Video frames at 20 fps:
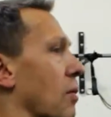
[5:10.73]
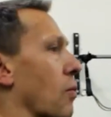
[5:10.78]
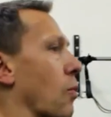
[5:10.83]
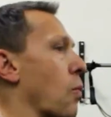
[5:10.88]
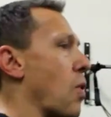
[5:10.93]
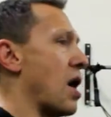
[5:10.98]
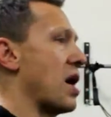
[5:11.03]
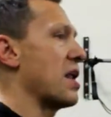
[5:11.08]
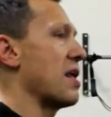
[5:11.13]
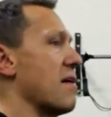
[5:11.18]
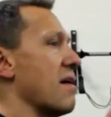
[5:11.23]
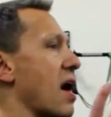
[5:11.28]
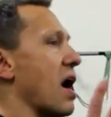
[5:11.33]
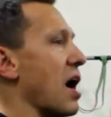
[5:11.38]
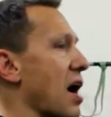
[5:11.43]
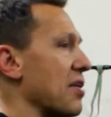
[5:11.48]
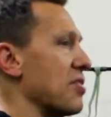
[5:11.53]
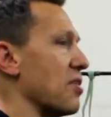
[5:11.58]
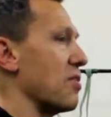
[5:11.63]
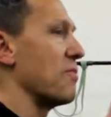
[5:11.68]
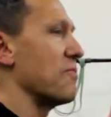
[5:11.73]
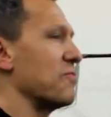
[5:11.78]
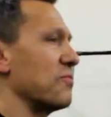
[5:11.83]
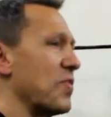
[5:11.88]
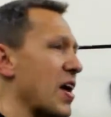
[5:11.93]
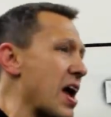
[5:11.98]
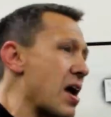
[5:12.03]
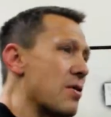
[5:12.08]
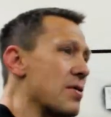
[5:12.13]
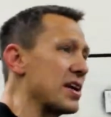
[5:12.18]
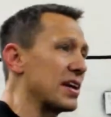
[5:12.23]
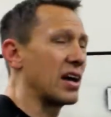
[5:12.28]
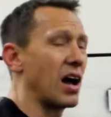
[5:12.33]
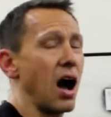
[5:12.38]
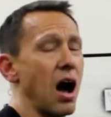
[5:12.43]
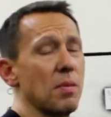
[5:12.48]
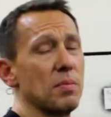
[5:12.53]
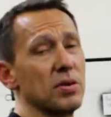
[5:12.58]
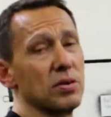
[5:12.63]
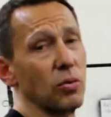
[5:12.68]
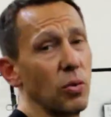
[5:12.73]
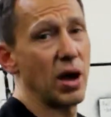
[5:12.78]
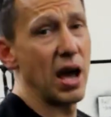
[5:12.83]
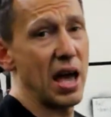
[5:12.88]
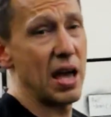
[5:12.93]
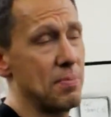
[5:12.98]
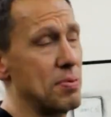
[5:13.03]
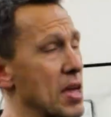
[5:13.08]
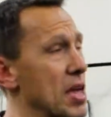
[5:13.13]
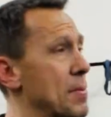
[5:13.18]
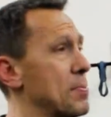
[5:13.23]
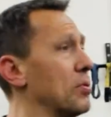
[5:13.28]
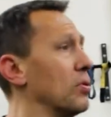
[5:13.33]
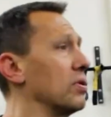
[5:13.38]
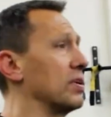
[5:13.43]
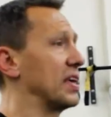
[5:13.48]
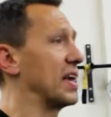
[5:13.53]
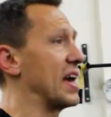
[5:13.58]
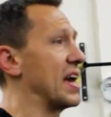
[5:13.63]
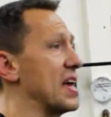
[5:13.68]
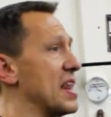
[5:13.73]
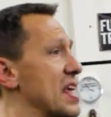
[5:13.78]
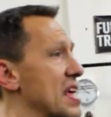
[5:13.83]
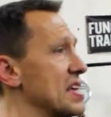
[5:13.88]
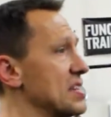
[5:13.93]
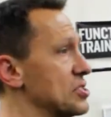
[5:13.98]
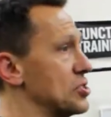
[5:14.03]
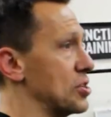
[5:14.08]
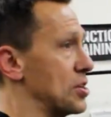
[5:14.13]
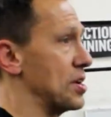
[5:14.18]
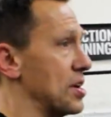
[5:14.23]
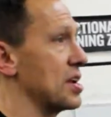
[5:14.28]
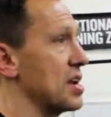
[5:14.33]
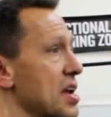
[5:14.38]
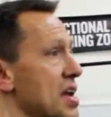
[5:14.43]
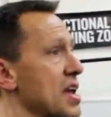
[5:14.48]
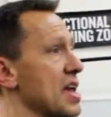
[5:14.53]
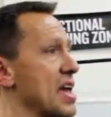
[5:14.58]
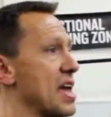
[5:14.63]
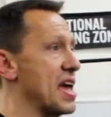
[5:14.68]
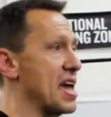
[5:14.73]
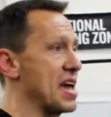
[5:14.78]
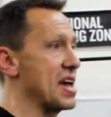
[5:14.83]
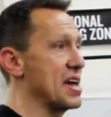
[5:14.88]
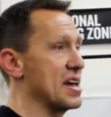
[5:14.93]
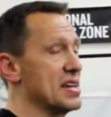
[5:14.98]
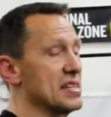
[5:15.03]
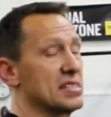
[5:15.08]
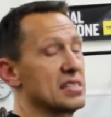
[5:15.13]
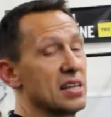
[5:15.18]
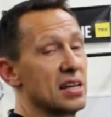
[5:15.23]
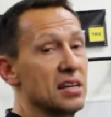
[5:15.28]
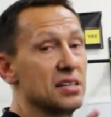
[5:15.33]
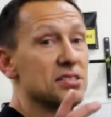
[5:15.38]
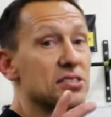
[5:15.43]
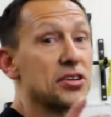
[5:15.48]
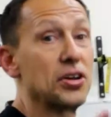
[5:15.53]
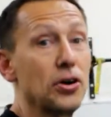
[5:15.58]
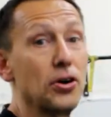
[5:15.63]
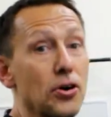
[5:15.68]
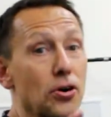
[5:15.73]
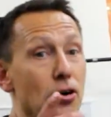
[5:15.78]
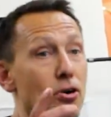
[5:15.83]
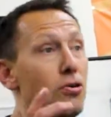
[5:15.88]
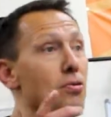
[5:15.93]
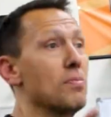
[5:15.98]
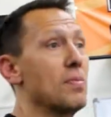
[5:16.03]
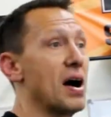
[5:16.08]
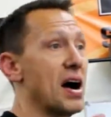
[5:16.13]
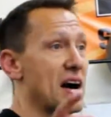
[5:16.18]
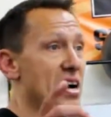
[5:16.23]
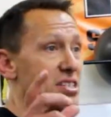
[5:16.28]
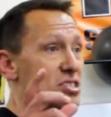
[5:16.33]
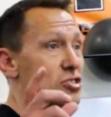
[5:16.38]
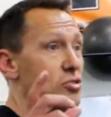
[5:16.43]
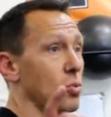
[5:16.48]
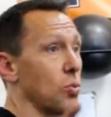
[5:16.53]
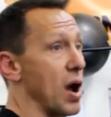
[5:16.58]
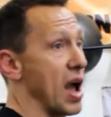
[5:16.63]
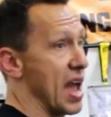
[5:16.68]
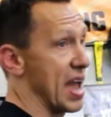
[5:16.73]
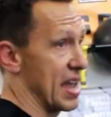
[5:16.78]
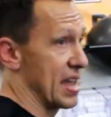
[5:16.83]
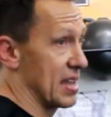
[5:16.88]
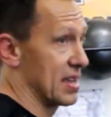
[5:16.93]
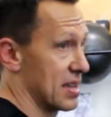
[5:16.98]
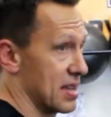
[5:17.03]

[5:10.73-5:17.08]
one other very common way people get injured is too much weight.